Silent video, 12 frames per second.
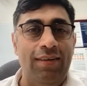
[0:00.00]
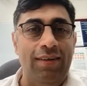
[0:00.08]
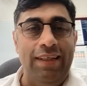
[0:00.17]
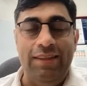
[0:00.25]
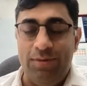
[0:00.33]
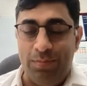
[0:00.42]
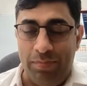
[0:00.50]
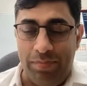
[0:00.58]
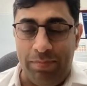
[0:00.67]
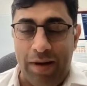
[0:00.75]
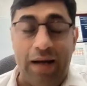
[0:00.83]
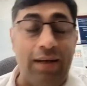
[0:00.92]
this
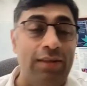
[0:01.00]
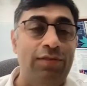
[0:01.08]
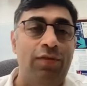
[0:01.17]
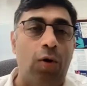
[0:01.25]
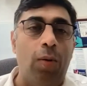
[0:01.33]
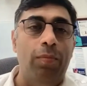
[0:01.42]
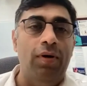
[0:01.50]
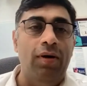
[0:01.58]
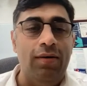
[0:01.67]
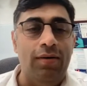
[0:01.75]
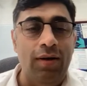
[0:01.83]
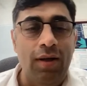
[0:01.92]
practice from
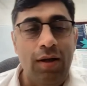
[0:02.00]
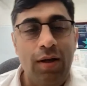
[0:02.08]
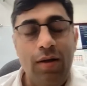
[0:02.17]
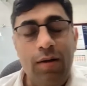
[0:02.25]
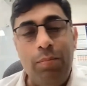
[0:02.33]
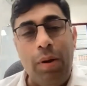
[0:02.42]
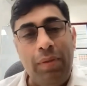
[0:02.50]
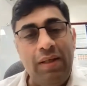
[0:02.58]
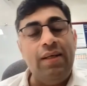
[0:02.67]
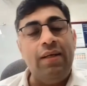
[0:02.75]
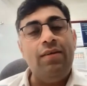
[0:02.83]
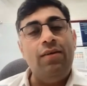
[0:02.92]
a
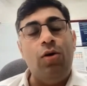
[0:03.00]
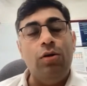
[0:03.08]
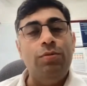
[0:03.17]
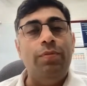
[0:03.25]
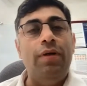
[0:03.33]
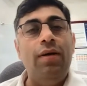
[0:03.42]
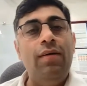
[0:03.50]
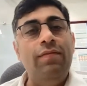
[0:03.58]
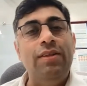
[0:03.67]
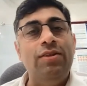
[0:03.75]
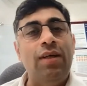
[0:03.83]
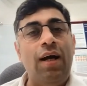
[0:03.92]
public sector hospital,
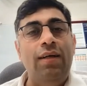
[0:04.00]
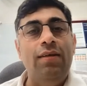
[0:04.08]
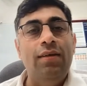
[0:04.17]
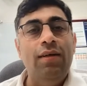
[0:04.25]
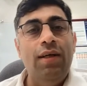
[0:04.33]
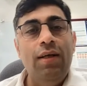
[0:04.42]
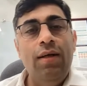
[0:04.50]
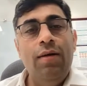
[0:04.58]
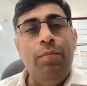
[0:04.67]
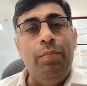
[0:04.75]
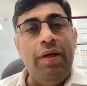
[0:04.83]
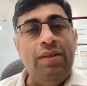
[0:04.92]
which had
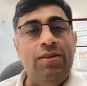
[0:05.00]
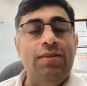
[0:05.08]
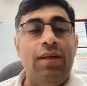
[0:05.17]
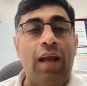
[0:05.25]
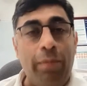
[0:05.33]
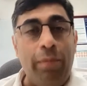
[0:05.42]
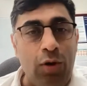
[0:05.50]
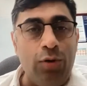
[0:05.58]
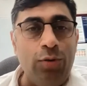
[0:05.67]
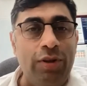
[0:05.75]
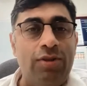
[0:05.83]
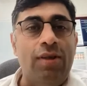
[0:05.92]
patients climbing
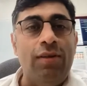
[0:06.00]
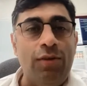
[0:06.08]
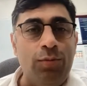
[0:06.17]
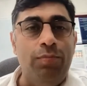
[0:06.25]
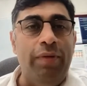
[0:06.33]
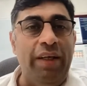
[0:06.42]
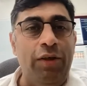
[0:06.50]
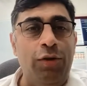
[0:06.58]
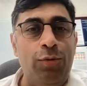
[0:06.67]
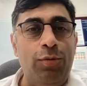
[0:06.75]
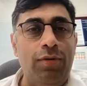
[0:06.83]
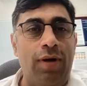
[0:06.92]
onto each other to meet
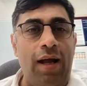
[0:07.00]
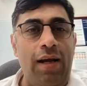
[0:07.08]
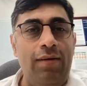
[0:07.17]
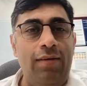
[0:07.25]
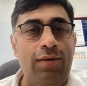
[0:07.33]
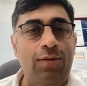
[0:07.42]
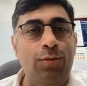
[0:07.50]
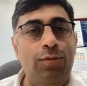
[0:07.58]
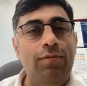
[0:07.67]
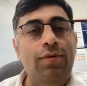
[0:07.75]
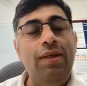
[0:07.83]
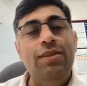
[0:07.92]
you, and
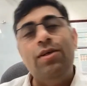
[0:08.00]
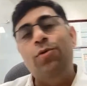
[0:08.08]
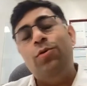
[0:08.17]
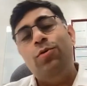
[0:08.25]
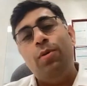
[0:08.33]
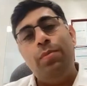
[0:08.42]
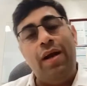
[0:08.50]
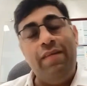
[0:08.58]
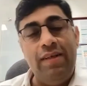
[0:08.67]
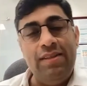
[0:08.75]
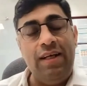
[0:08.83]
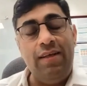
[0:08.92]
to reach out to a
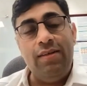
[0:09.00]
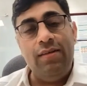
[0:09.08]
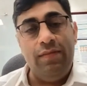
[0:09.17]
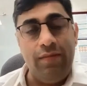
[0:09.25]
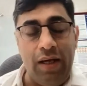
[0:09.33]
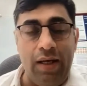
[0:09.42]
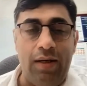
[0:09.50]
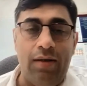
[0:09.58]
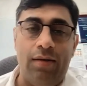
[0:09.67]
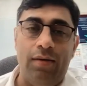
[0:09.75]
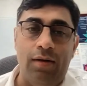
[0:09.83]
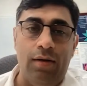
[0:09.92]
private center where
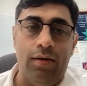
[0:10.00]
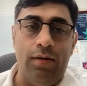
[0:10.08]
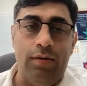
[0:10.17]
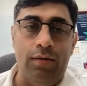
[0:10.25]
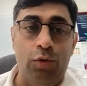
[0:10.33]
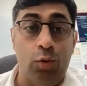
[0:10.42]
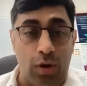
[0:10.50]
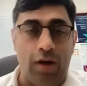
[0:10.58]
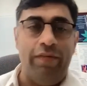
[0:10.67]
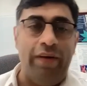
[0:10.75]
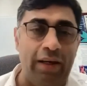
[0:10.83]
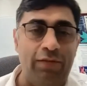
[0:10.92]
you
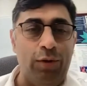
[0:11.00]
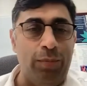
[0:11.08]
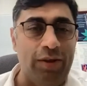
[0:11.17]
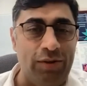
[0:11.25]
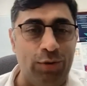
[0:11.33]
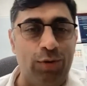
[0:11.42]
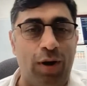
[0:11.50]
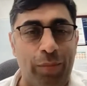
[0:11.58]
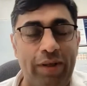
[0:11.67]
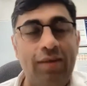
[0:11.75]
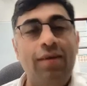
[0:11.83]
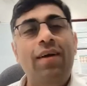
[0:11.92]
are waiting for the patient to
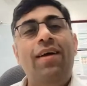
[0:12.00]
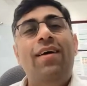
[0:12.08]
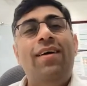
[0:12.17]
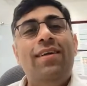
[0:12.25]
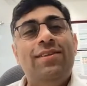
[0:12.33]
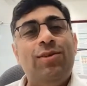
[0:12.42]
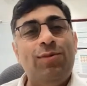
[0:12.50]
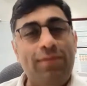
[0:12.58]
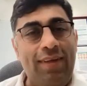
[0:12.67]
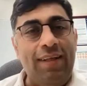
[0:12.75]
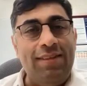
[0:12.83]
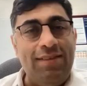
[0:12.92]
come in.
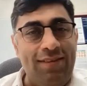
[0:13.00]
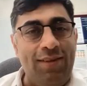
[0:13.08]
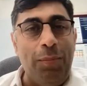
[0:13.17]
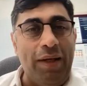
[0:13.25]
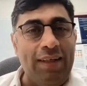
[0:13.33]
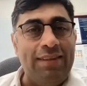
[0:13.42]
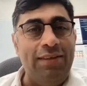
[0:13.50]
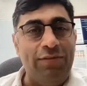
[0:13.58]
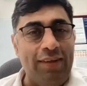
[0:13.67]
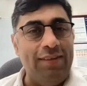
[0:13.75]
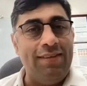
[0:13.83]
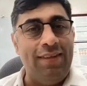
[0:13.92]
So that's the biggest
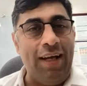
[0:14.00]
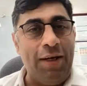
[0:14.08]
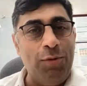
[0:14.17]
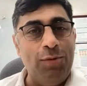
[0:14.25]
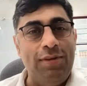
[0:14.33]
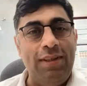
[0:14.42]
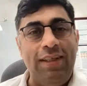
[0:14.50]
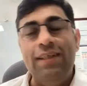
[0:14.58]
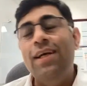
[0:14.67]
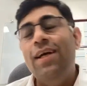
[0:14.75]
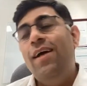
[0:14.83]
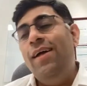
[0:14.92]
difference that you
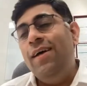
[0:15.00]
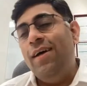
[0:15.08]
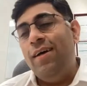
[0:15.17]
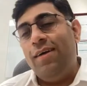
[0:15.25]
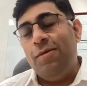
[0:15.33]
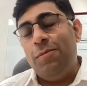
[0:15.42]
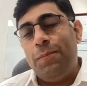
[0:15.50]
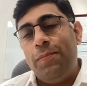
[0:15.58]
see. Uh,